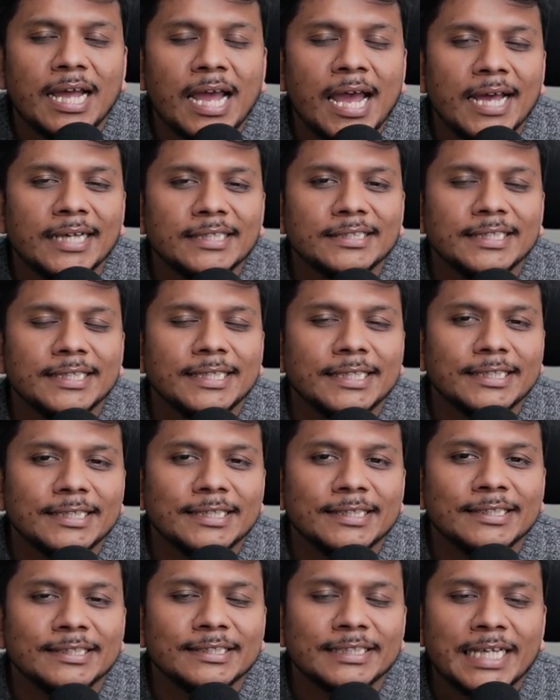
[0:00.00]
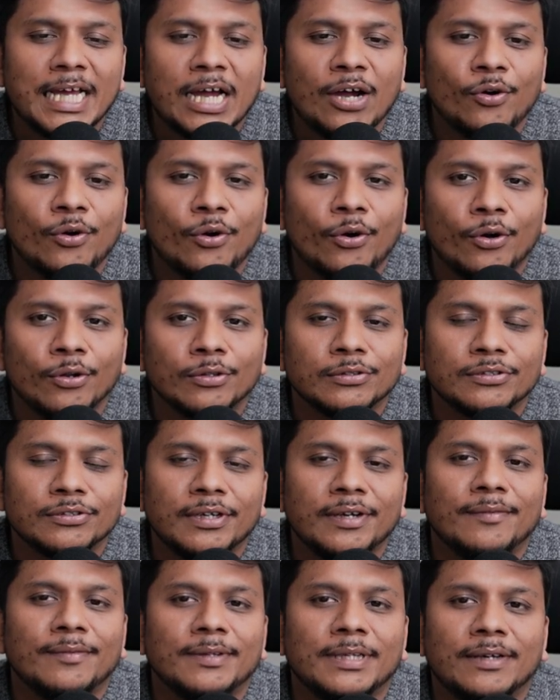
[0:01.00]
as it is now
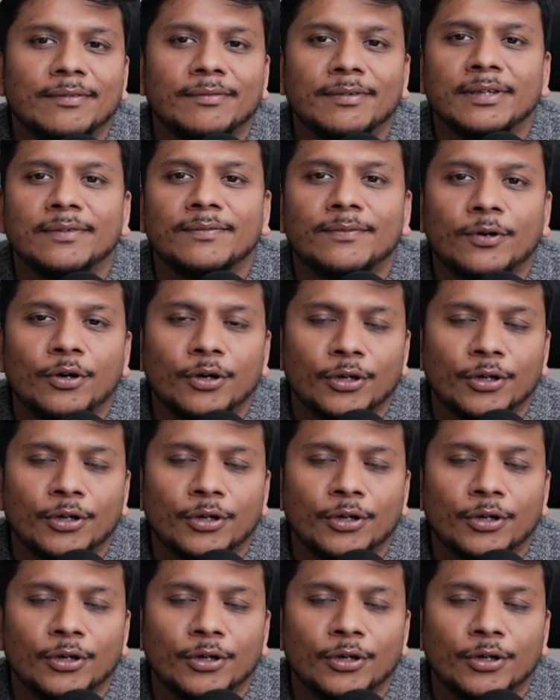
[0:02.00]
also available for